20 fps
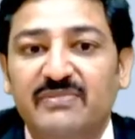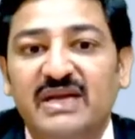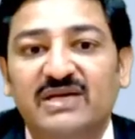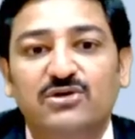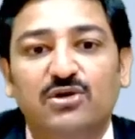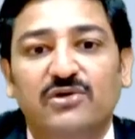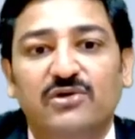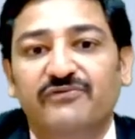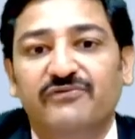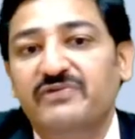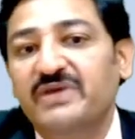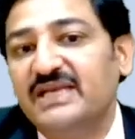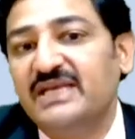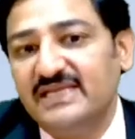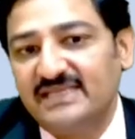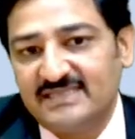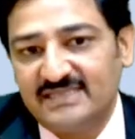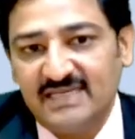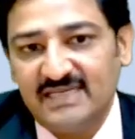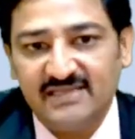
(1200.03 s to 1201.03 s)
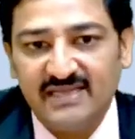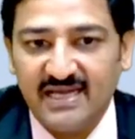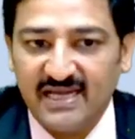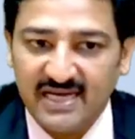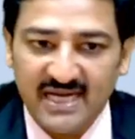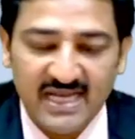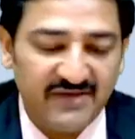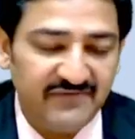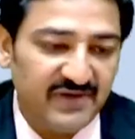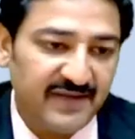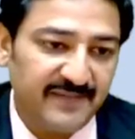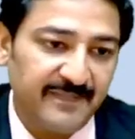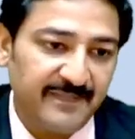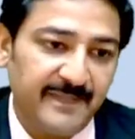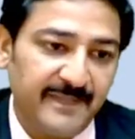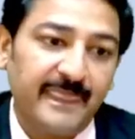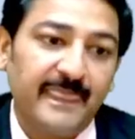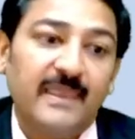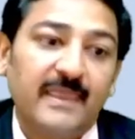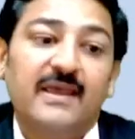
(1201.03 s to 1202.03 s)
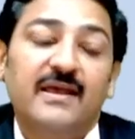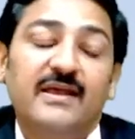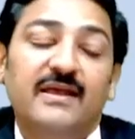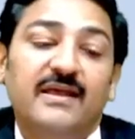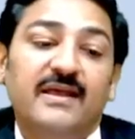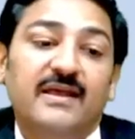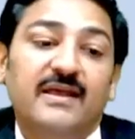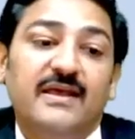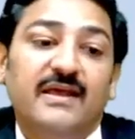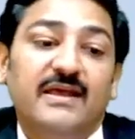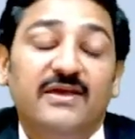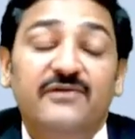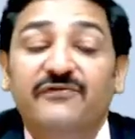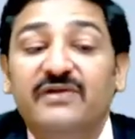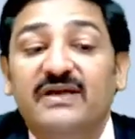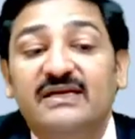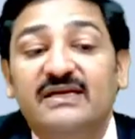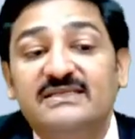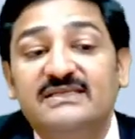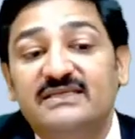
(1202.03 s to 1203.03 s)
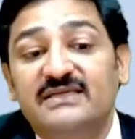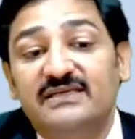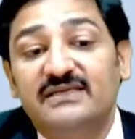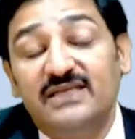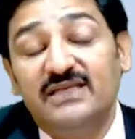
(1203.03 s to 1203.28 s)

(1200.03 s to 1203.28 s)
matter of weakness that they are having. If we consider